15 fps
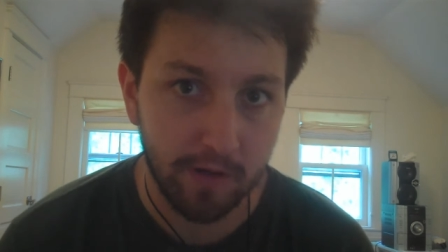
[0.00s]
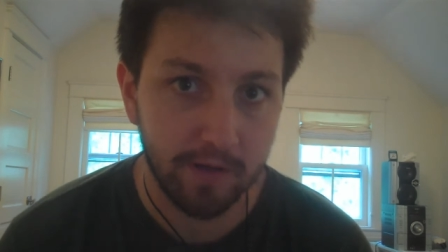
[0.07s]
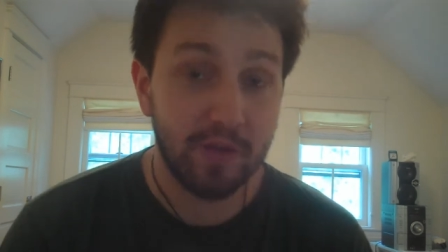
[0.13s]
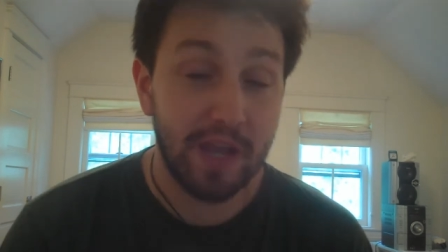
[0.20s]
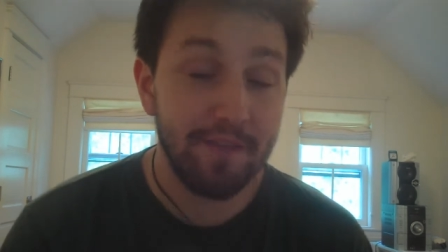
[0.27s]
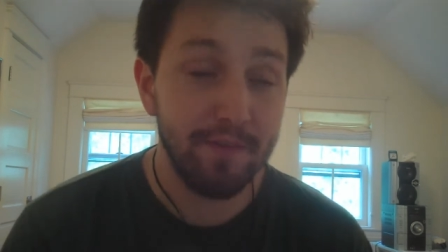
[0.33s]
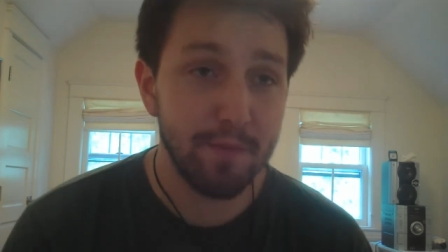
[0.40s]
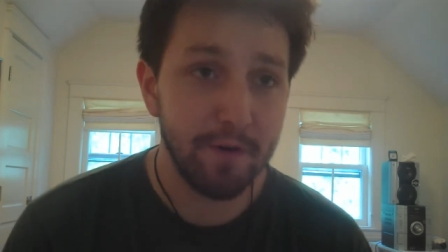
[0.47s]
So
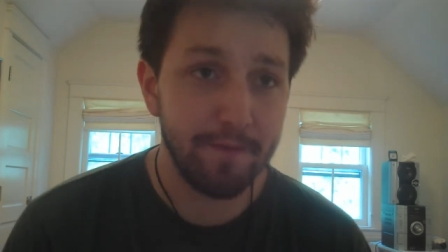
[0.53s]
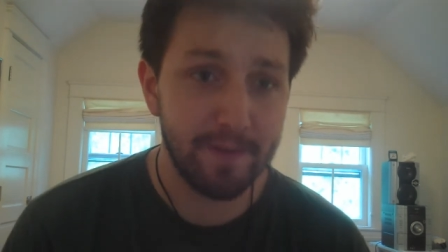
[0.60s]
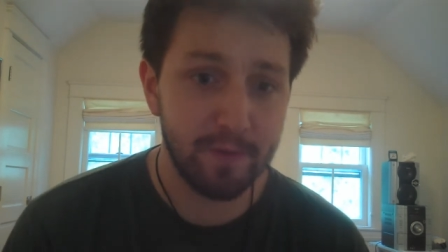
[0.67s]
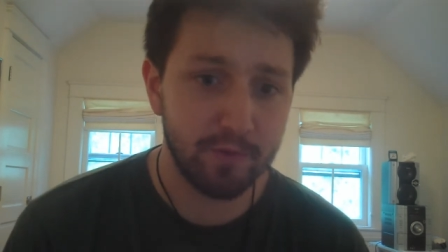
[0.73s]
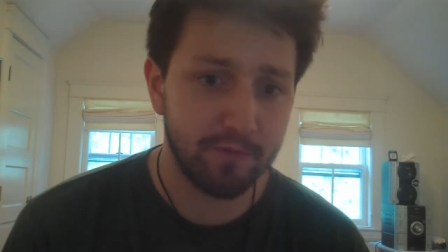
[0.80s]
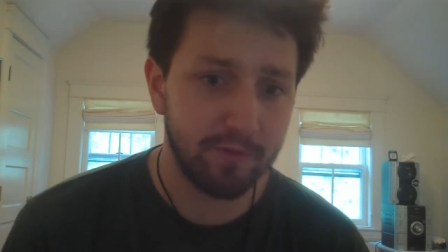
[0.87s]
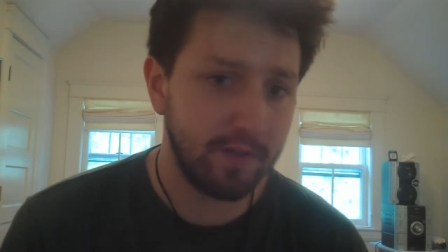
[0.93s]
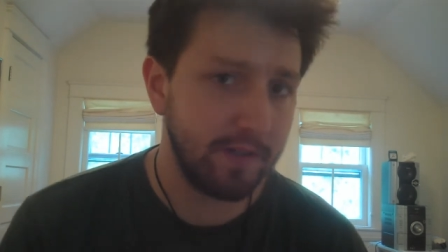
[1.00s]
Kevin Murphy
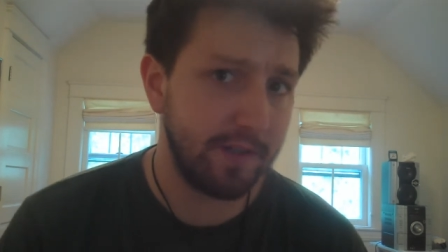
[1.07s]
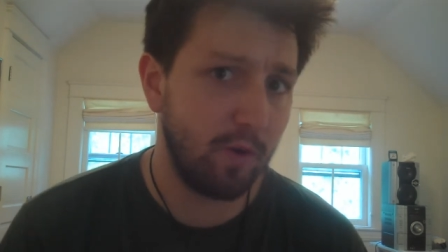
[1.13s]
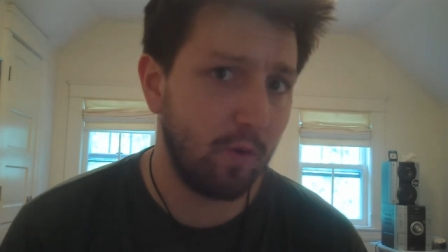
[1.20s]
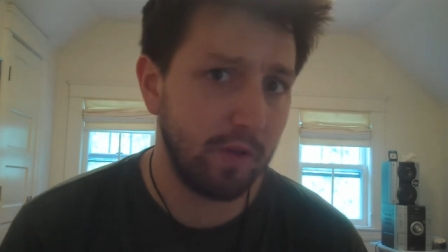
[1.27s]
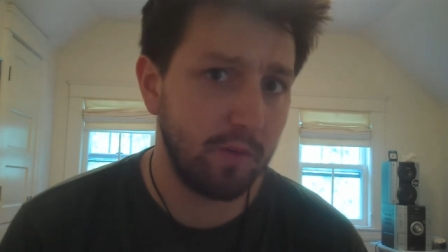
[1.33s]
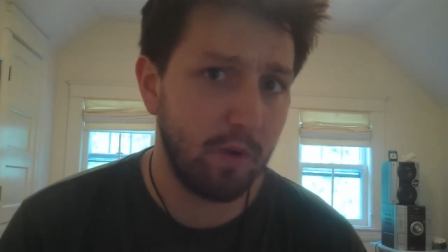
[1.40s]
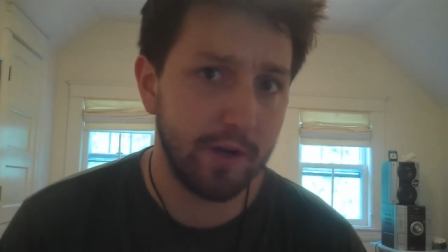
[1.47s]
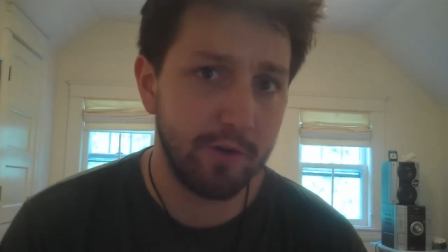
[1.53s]
was really the
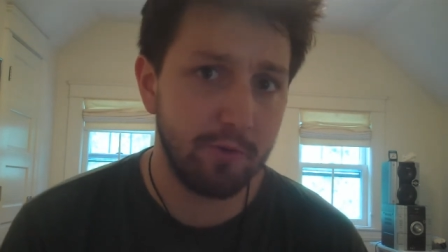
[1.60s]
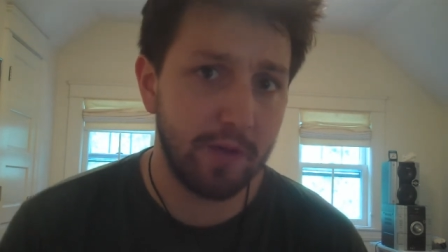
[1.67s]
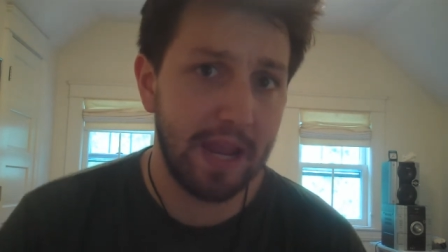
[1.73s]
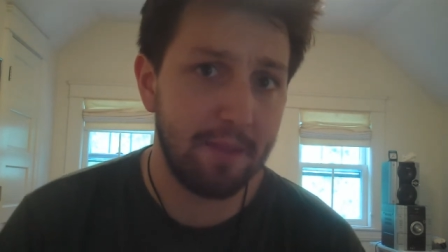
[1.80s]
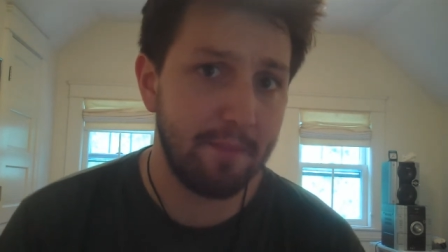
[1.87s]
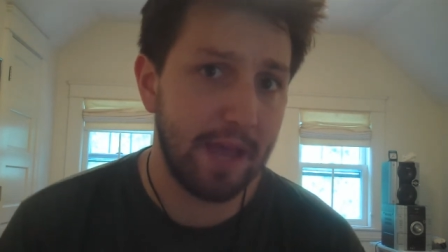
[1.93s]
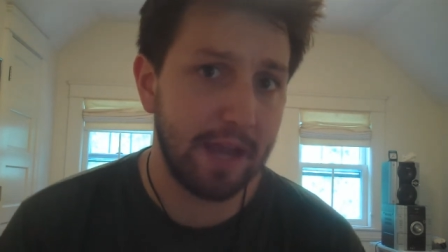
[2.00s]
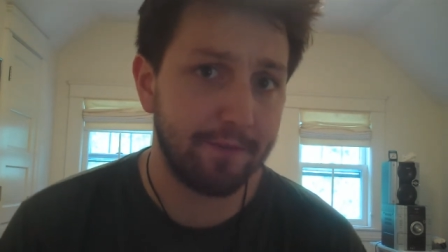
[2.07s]
only one who
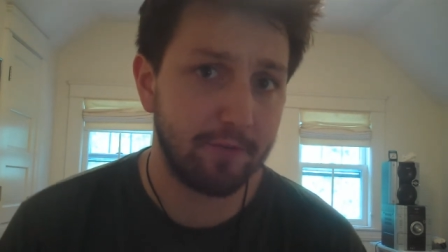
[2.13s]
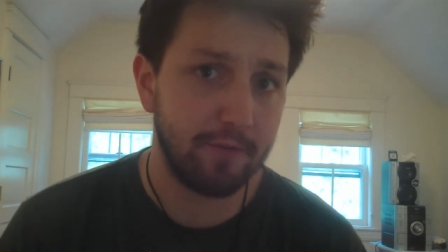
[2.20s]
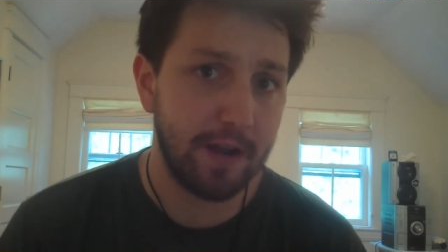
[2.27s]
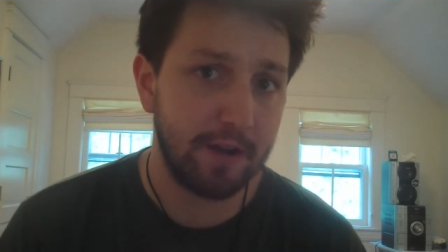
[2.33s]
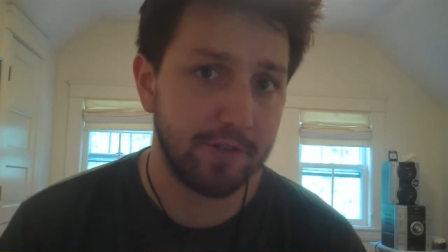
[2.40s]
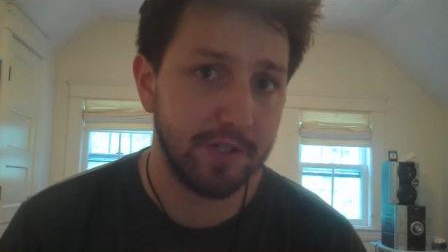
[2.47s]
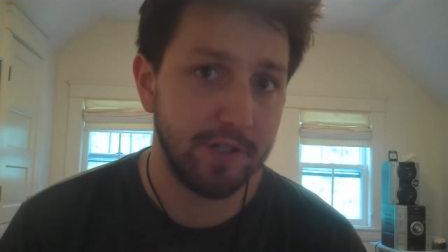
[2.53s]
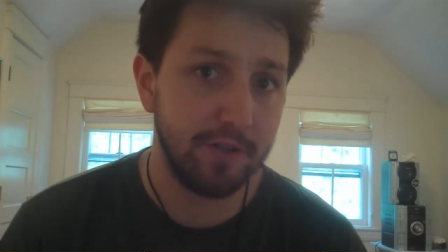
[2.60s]
came back for
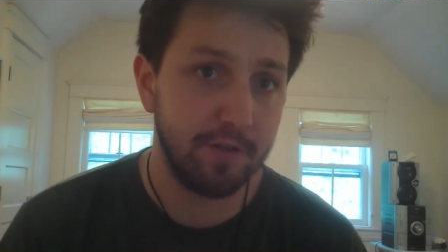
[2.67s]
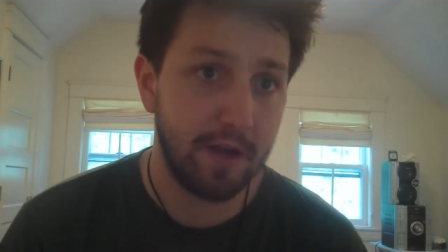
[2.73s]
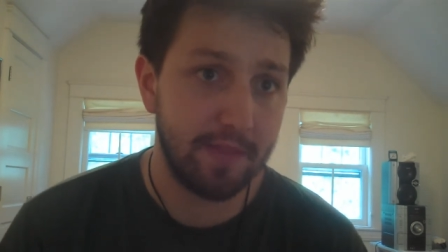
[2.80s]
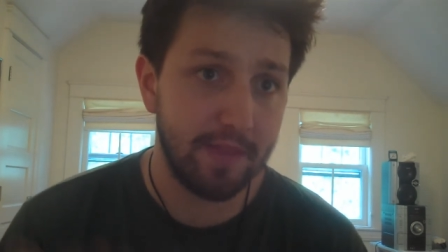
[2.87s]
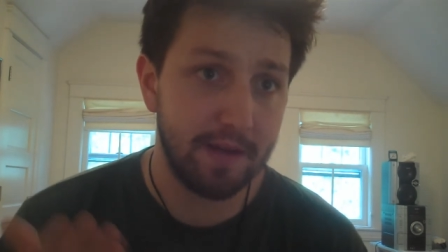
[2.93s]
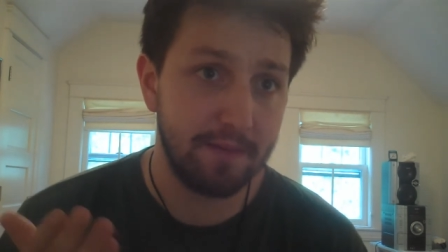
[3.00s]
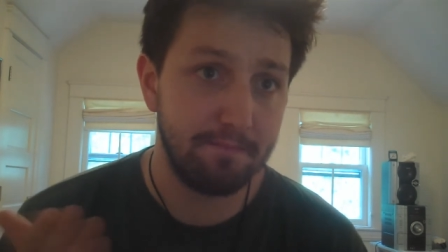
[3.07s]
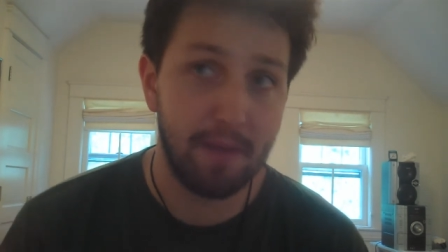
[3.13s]
round two and
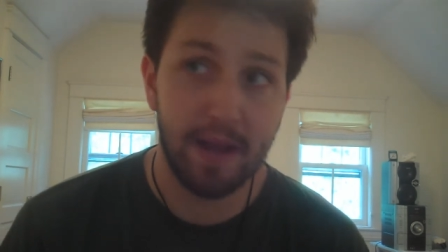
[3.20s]
then